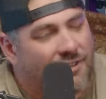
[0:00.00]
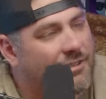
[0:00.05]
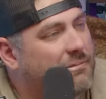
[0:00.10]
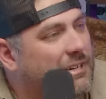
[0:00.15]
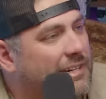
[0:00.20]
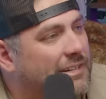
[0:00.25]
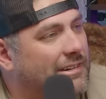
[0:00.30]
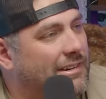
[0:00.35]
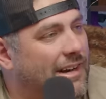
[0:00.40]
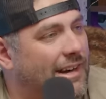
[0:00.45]
Well, I
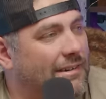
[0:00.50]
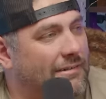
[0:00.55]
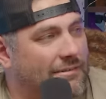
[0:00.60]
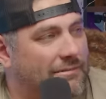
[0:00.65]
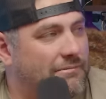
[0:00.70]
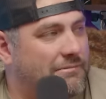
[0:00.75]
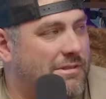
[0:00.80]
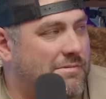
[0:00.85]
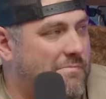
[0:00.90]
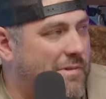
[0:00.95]
mean,
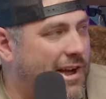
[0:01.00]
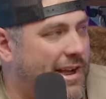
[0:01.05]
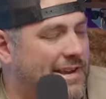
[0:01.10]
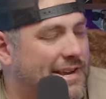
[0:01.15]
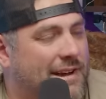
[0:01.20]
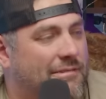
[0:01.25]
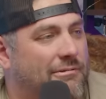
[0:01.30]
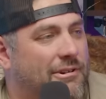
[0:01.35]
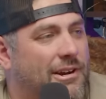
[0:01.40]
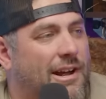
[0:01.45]
my
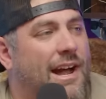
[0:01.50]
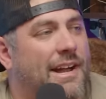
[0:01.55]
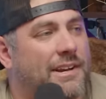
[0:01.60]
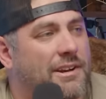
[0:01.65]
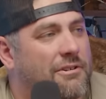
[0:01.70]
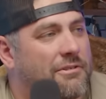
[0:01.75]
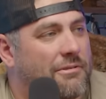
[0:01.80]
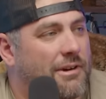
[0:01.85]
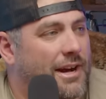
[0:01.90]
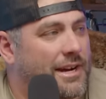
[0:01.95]
network,
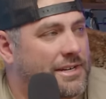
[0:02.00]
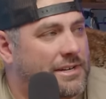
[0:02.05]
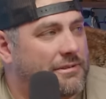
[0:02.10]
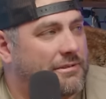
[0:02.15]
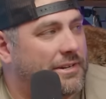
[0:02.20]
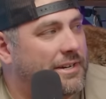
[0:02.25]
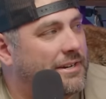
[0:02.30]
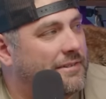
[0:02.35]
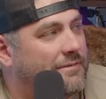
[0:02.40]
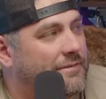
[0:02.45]
I
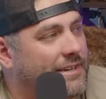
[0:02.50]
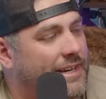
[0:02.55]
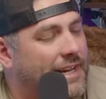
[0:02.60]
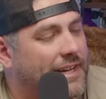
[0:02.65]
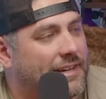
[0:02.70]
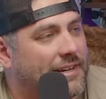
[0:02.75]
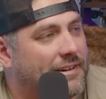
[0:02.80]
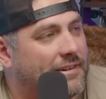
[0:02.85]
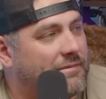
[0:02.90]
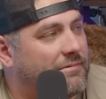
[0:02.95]
know enough
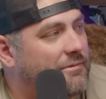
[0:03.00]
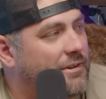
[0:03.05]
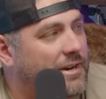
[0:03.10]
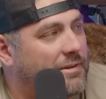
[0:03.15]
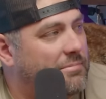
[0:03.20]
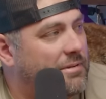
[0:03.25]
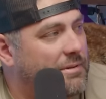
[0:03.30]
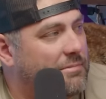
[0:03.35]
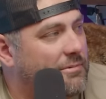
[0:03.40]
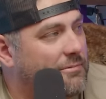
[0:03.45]
naked and
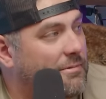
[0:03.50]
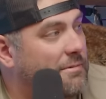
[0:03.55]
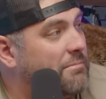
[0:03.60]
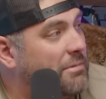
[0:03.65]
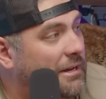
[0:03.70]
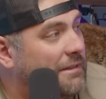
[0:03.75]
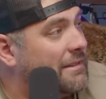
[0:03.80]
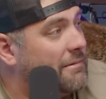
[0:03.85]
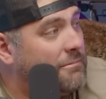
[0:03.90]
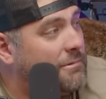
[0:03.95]
afraid people. We
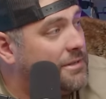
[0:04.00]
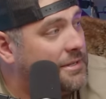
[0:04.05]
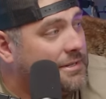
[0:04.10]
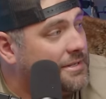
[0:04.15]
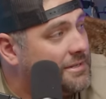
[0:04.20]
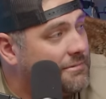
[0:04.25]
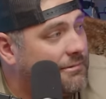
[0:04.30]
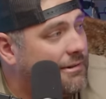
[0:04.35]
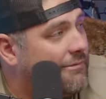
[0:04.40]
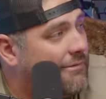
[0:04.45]
bring them with
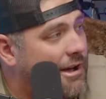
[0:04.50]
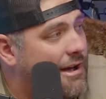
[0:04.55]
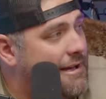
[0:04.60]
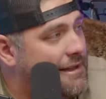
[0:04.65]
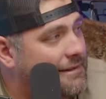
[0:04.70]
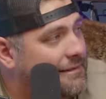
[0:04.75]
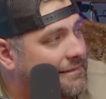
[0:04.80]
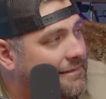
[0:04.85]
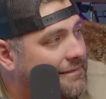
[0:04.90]
us, and we're fine.